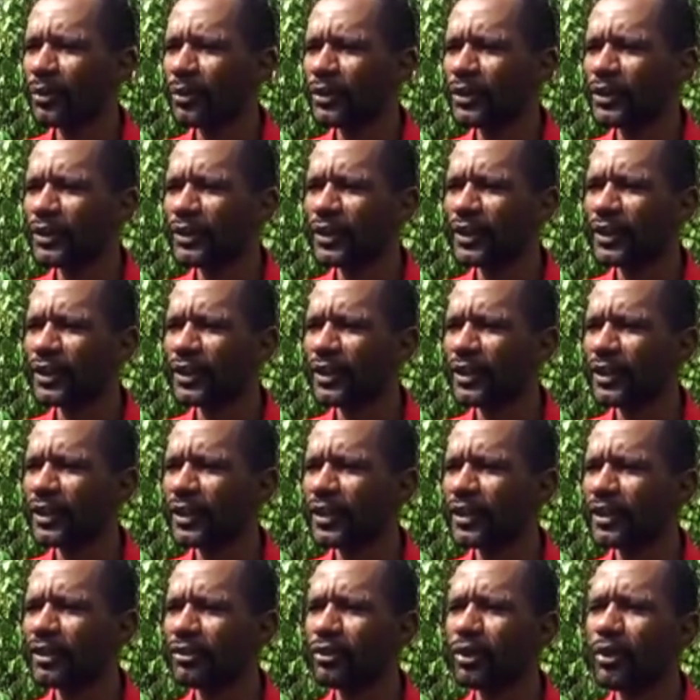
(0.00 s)
sit there,
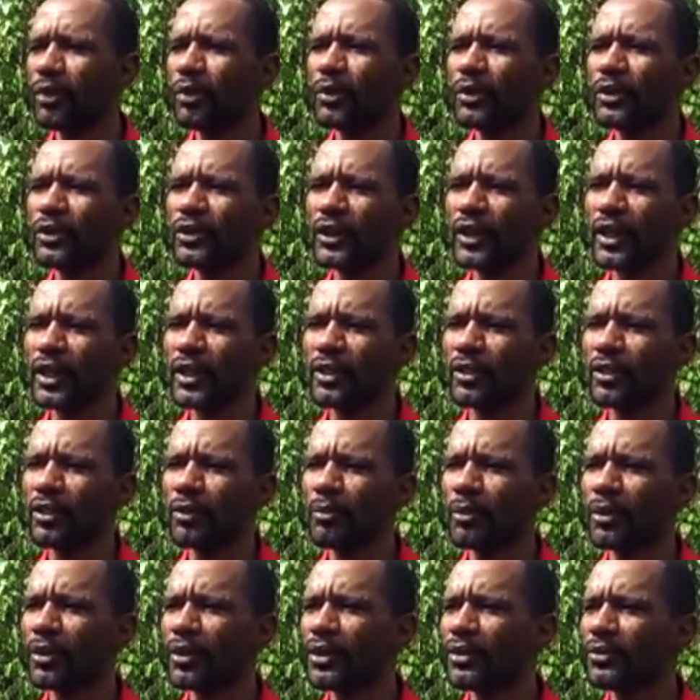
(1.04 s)
and around it you had a
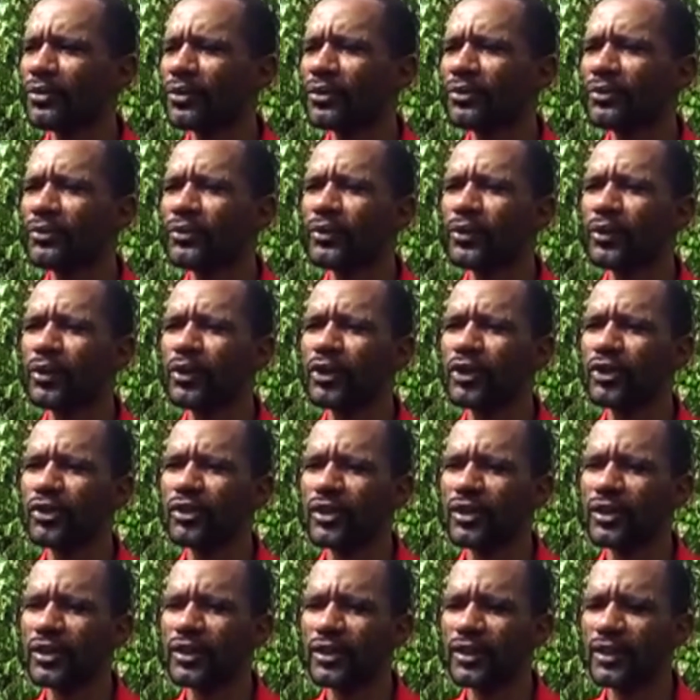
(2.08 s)
number of different fruit
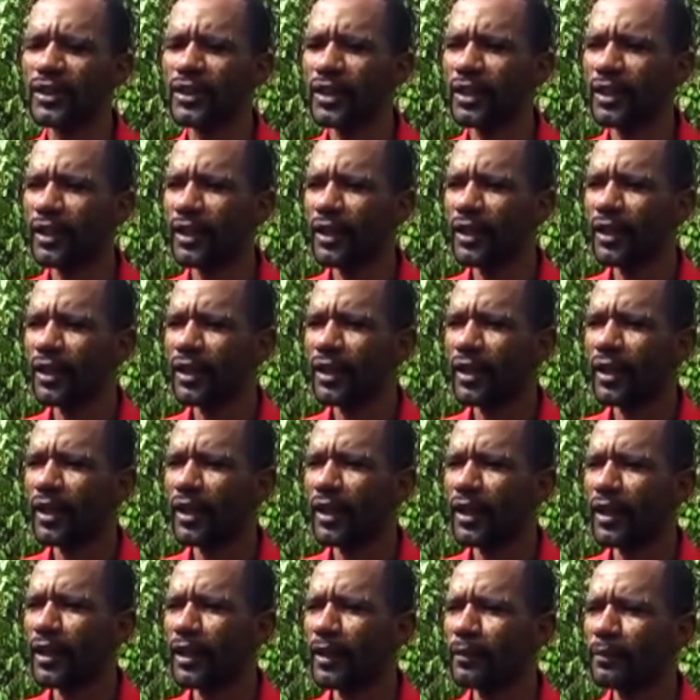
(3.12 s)
trees.
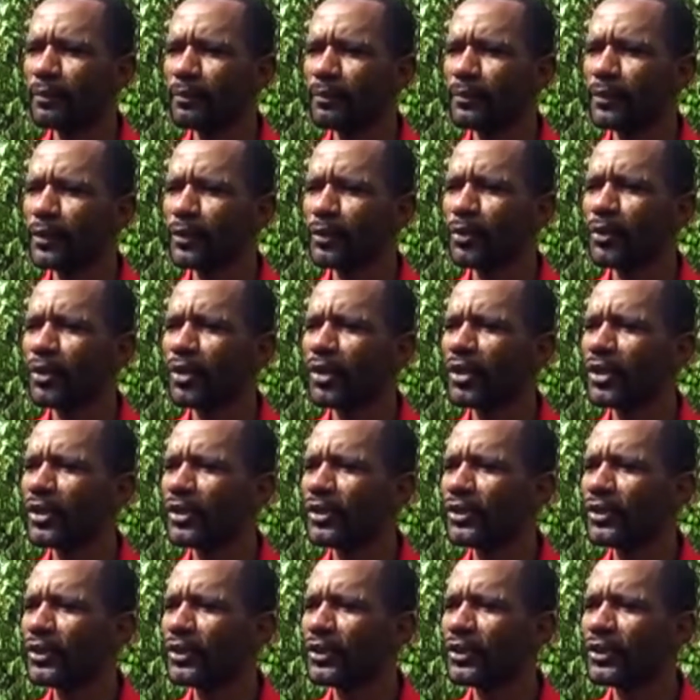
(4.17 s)
The
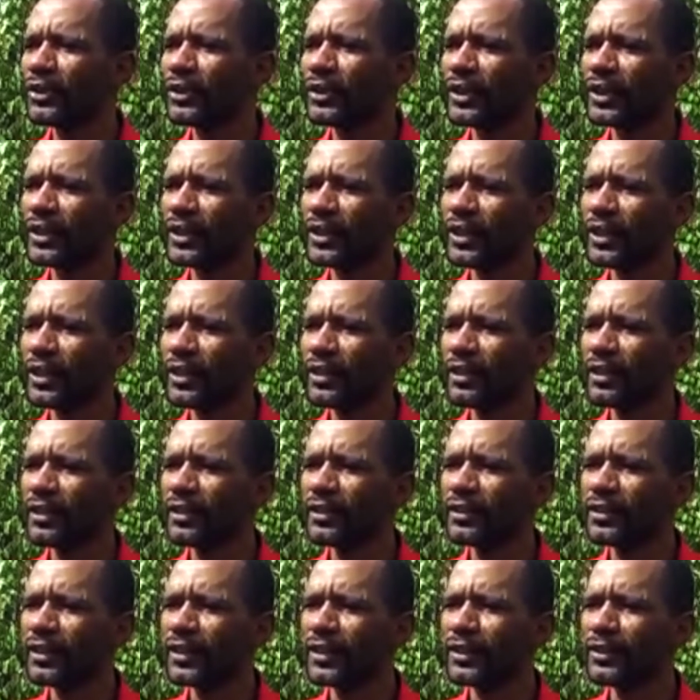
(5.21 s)
workers used to sit there
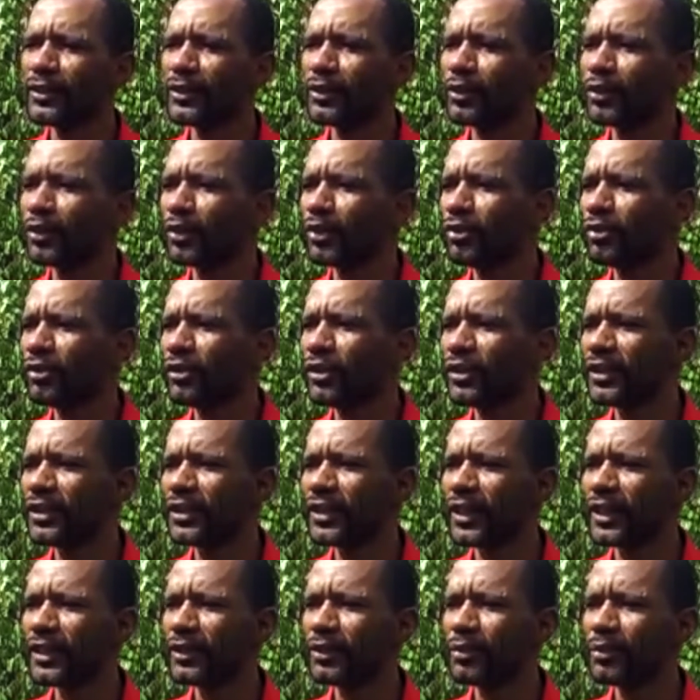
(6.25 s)
and tell stories
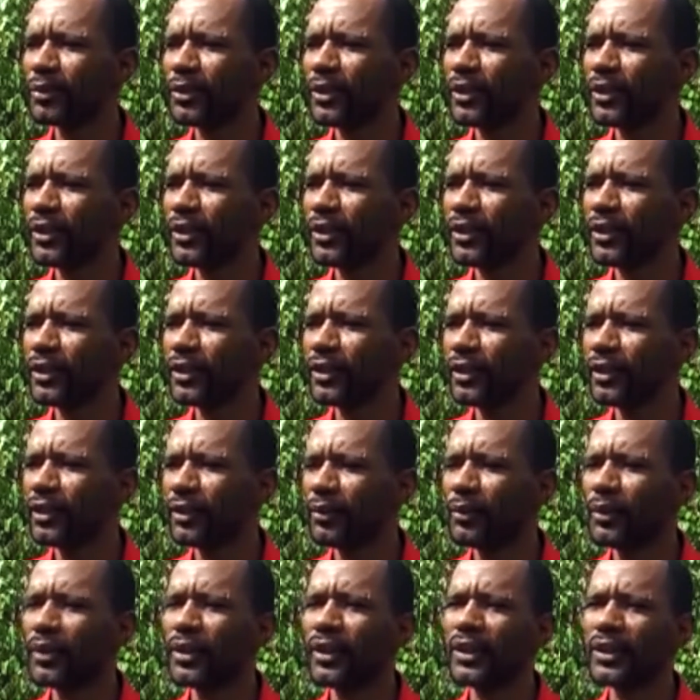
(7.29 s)
as we
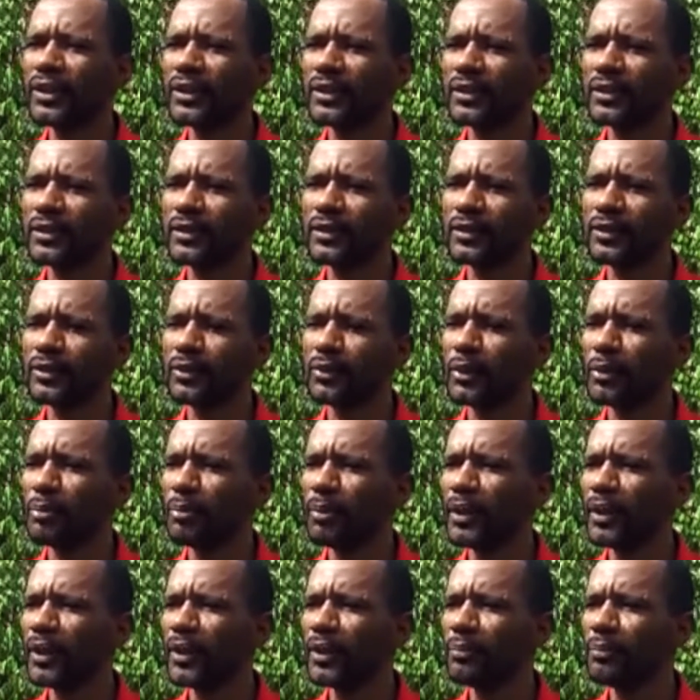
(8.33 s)
listen, we
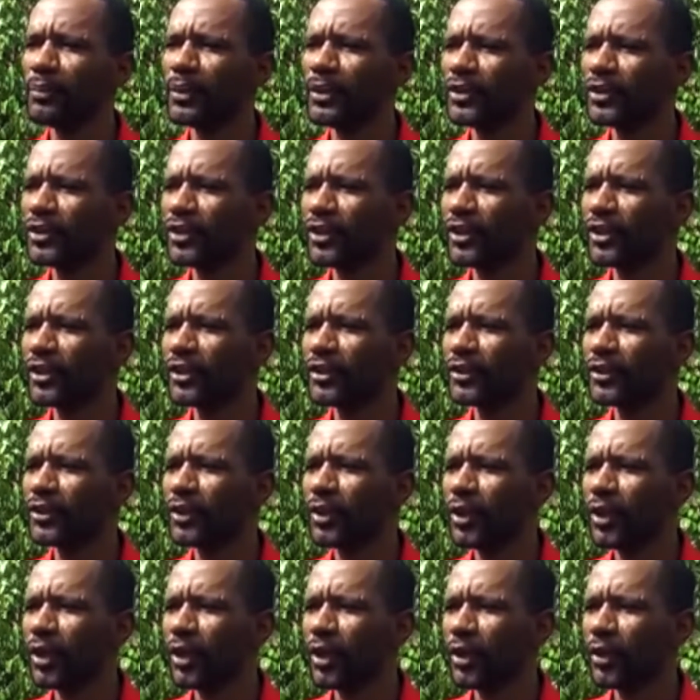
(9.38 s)
play pitching,
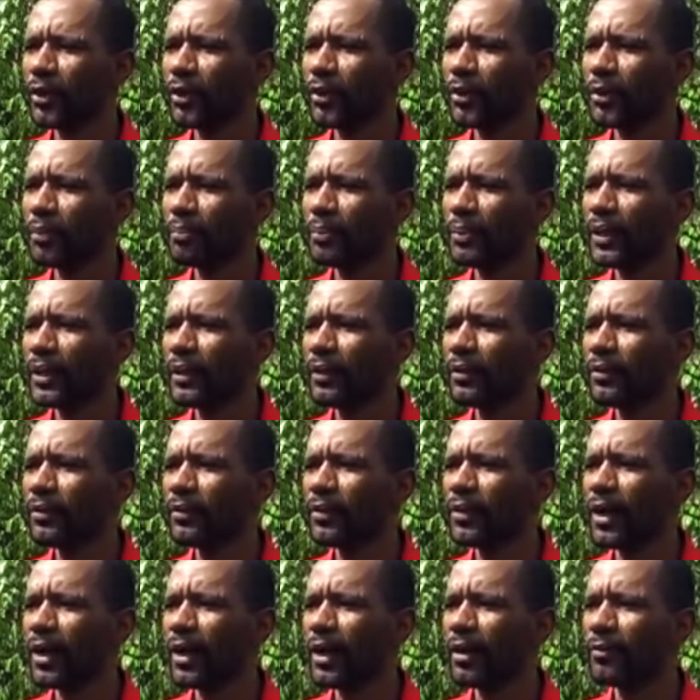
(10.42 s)
we pick
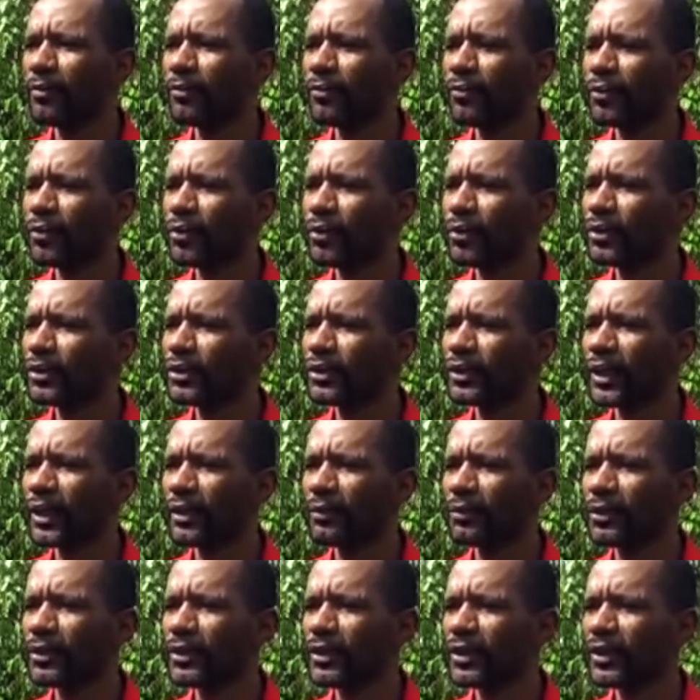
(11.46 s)
fruits,
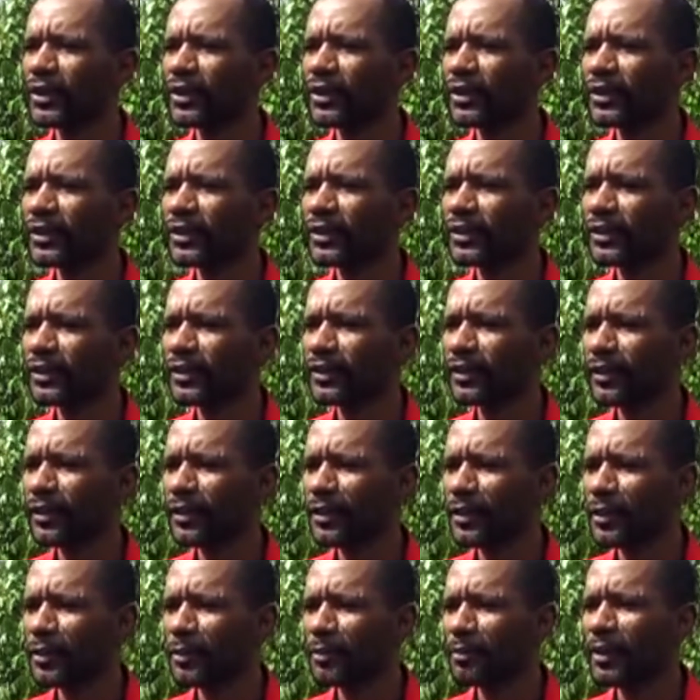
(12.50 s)
and we just,
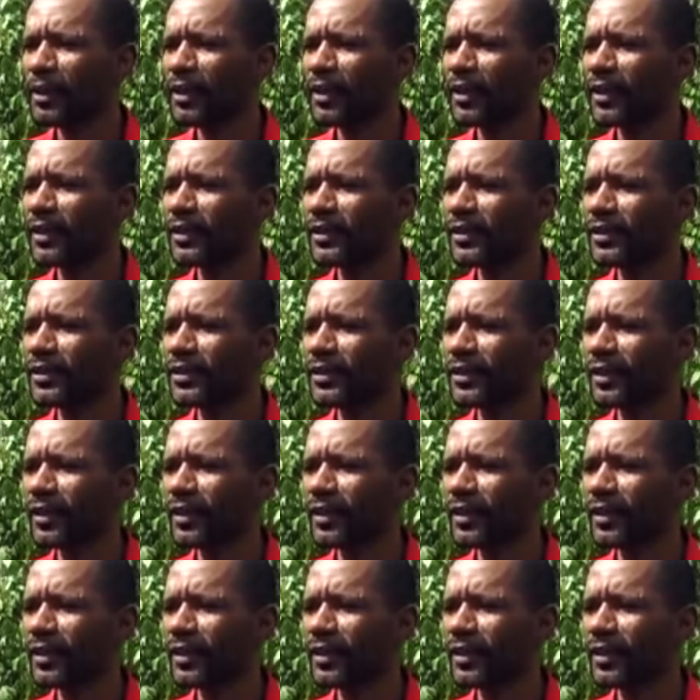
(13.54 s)
the kids,